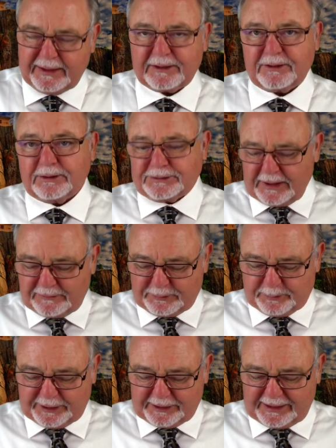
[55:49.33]
It goes on
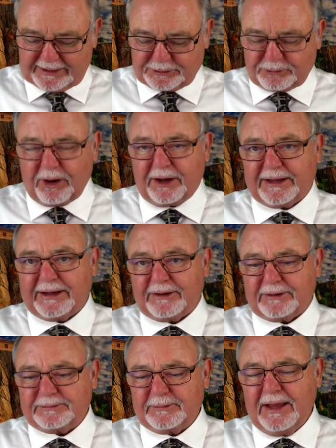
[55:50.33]
from there to let's draw
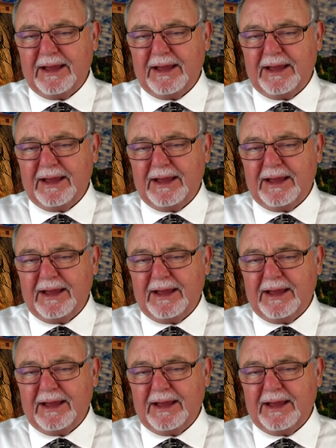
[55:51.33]
near.